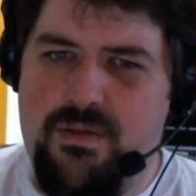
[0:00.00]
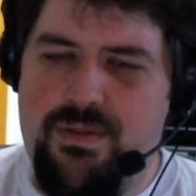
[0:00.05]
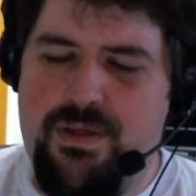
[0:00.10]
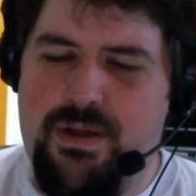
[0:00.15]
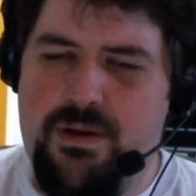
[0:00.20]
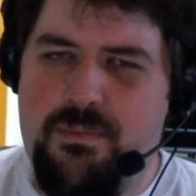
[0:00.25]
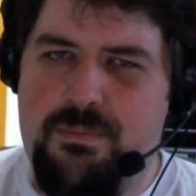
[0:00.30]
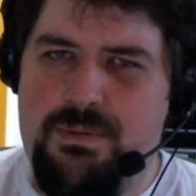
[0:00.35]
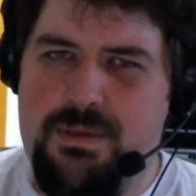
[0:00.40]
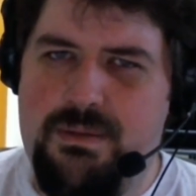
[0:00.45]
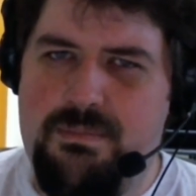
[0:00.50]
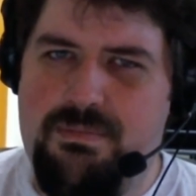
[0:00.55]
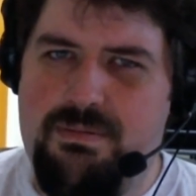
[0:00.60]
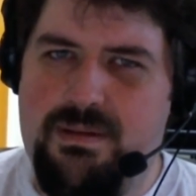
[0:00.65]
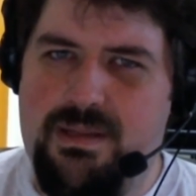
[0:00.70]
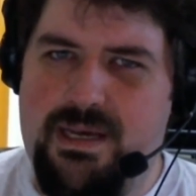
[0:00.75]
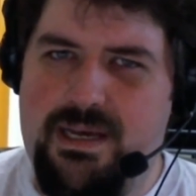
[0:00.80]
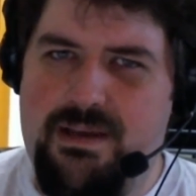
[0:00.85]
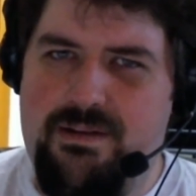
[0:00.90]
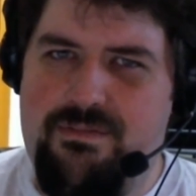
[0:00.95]
be
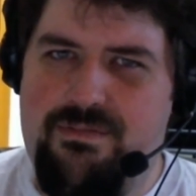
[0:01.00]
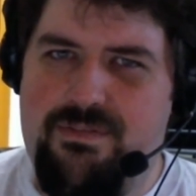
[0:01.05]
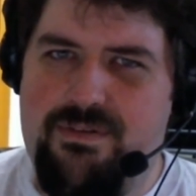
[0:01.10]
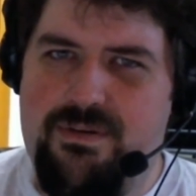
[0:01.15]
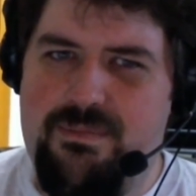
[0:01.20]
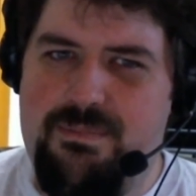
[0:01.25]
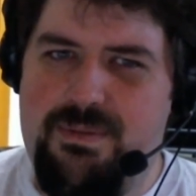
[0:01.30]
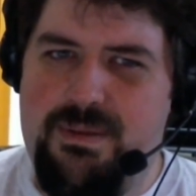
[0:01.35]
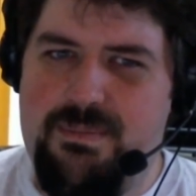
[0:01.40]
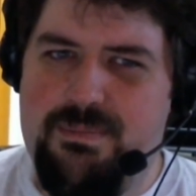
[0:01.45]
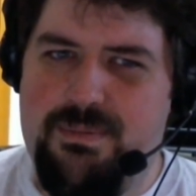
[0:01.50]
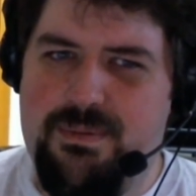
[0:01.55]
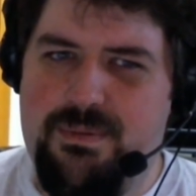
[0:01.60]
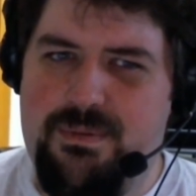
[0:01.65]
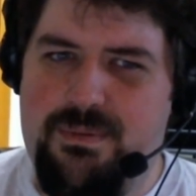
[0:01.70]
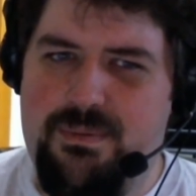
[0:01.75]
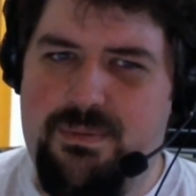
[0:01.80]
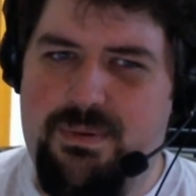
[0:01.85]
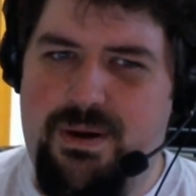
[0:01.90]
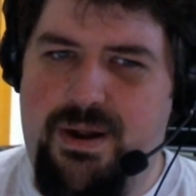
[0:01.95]
applied for people
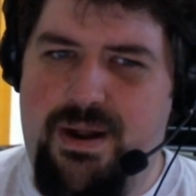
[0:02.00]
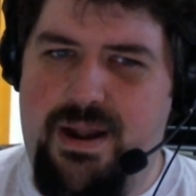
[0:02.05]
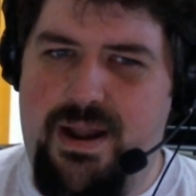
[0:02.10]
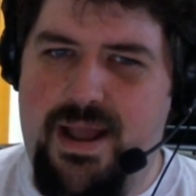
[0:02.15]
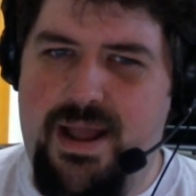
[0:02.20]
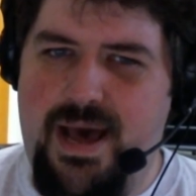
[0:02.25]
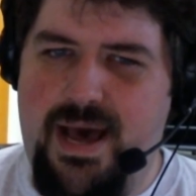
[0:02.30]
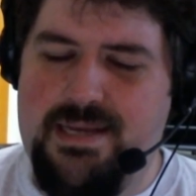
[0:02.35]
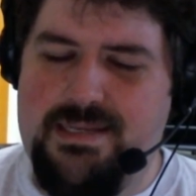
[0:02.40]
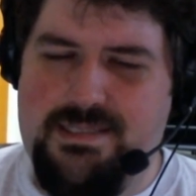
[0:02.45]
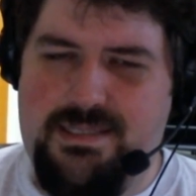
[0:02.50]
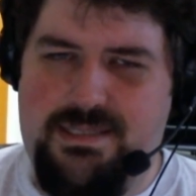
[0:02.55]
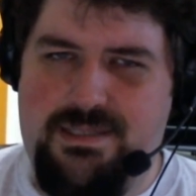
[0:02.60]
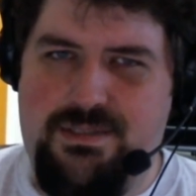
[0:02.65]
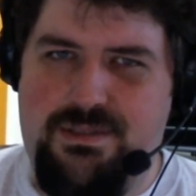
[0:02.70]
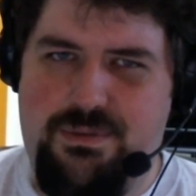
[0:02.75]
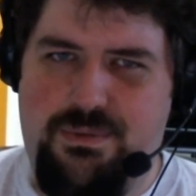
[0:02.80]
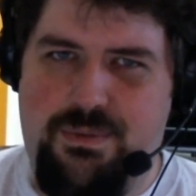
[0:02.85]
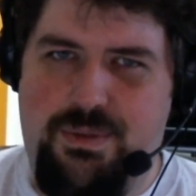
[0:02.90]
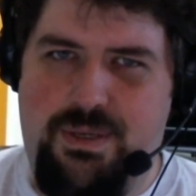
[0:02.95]
who are not
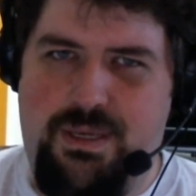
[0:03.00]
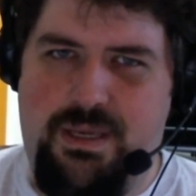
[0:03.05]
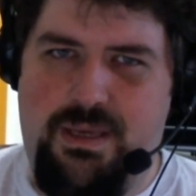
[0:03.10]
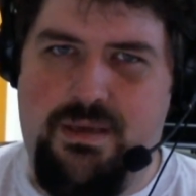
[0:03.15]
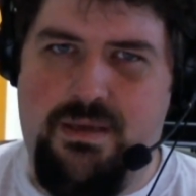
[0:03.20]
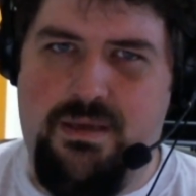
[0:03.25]
doing